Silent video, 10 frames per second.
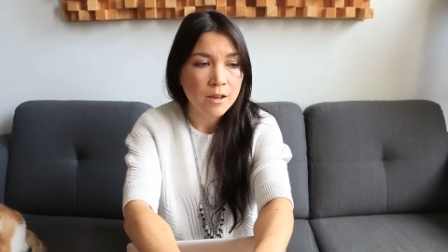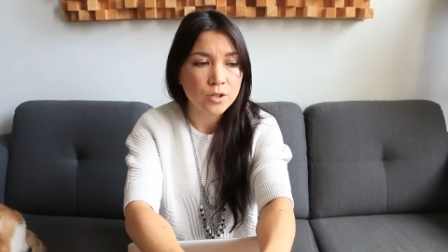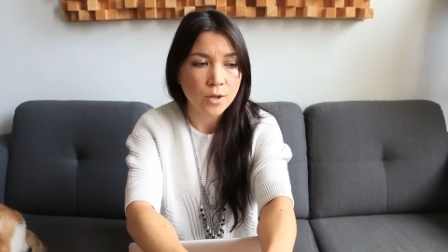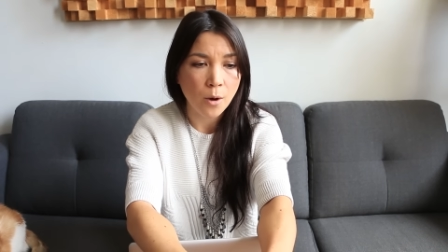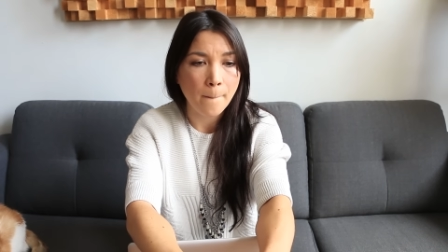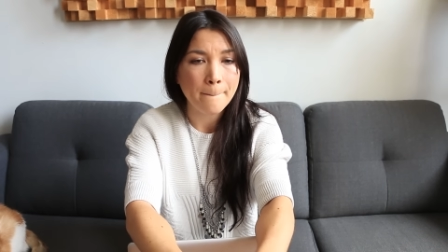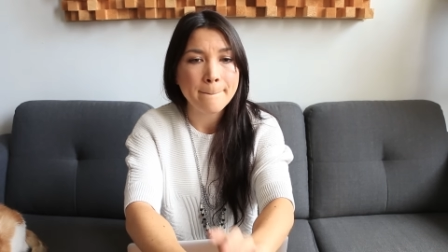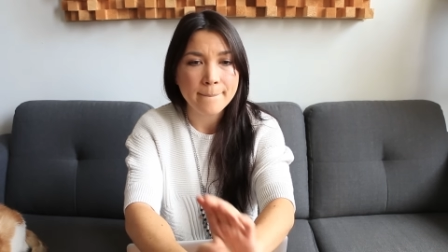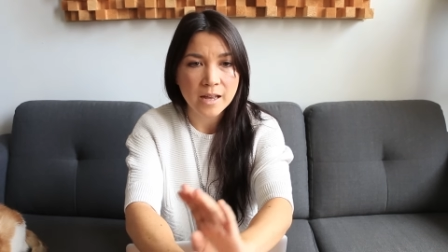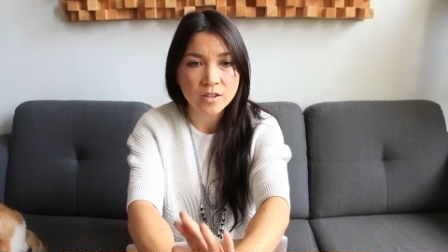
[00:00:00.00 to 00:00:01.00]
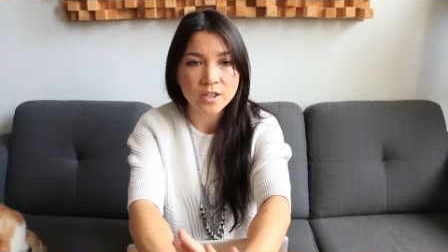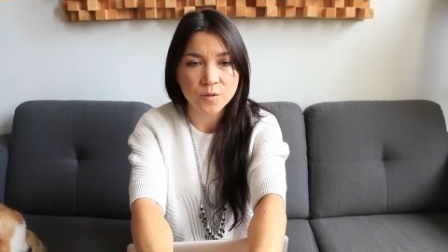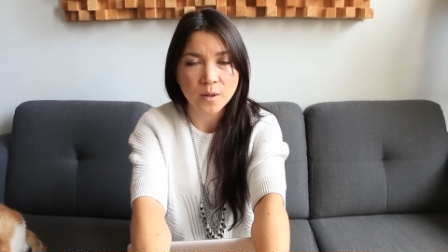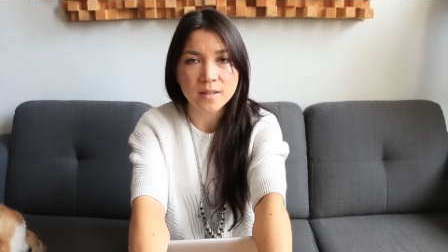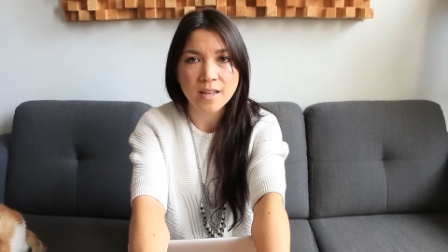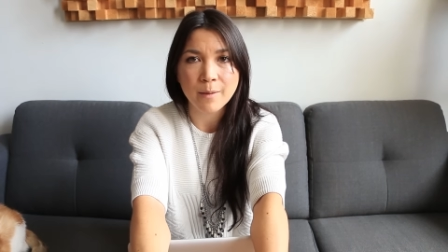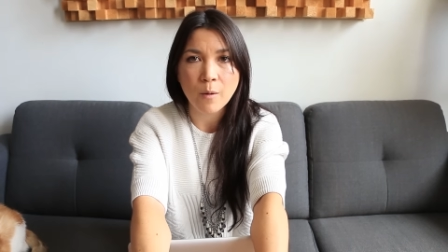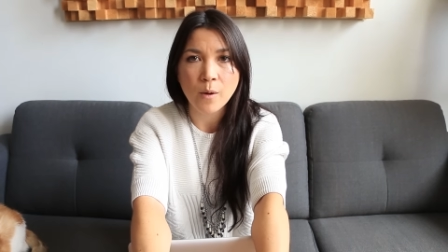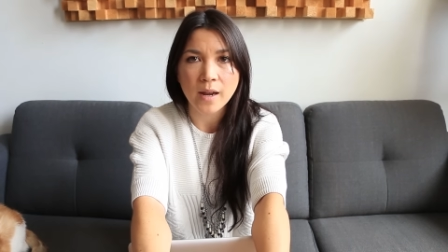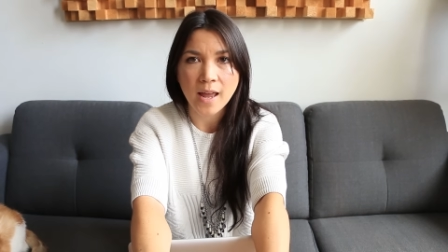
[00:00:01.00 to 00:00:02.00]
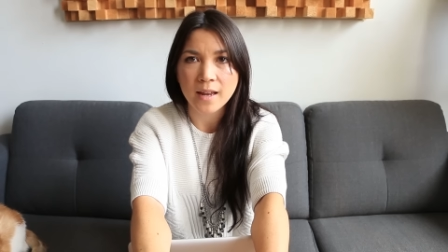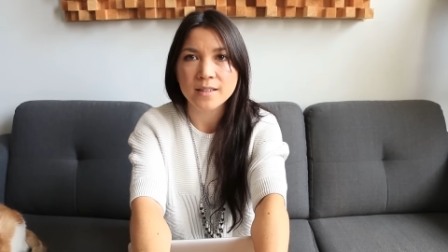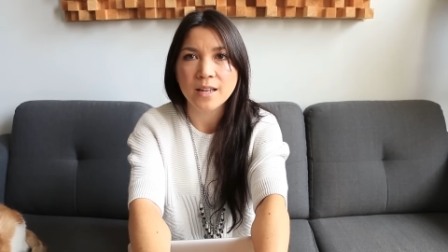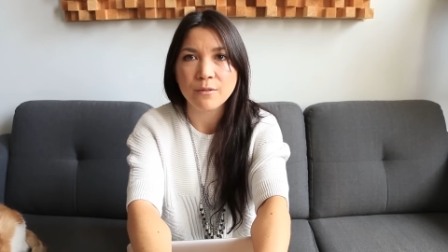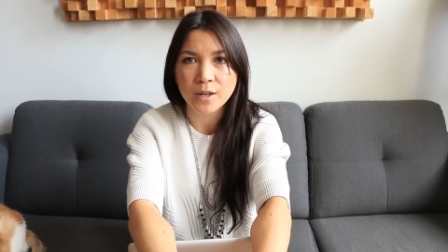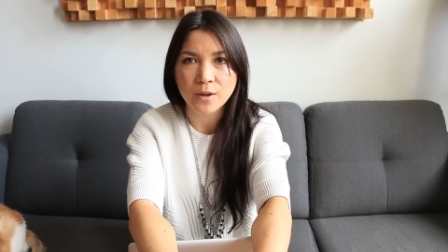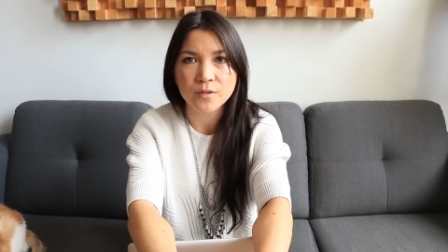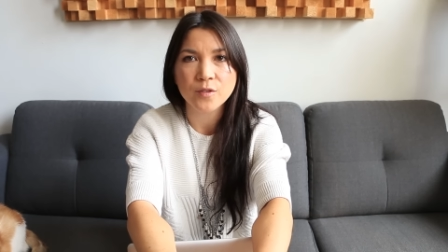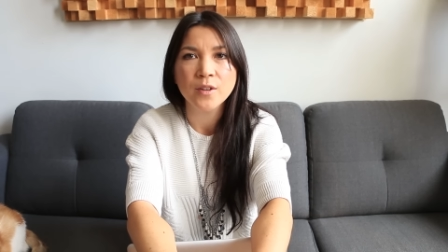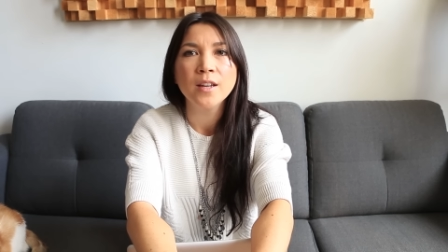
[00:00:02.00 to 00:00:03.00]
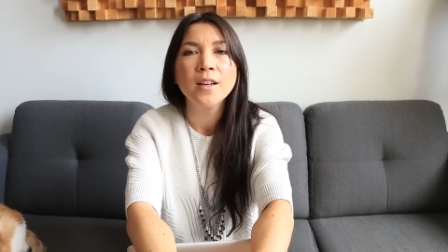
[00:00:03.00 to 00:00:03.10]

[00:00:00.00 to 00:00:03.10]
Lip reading: So that's all I just wanted to say about What I Ate in a Day videos.